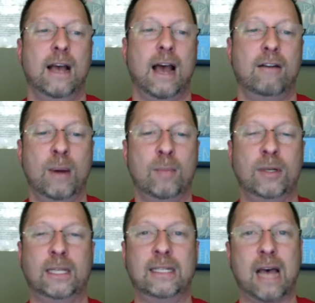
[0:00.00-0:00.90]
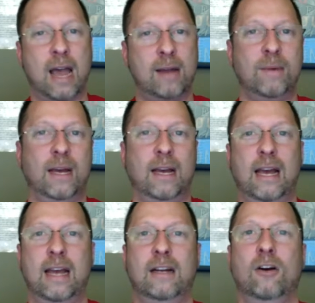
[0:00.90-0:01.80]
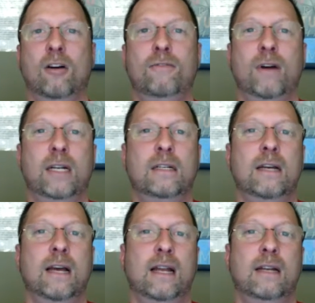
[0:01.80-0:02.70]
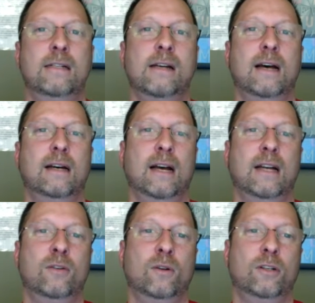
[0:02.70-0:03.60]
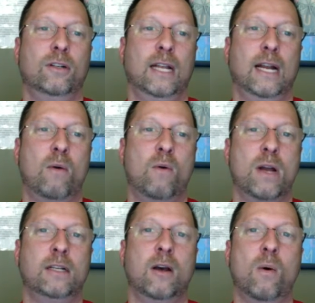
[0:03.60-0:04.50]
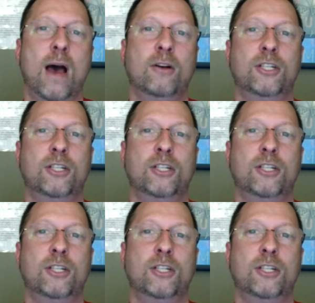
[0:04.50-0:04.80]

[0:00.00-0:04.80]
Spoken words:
I remember at the time I had a girlfriend, and I told her that I wanted to go out.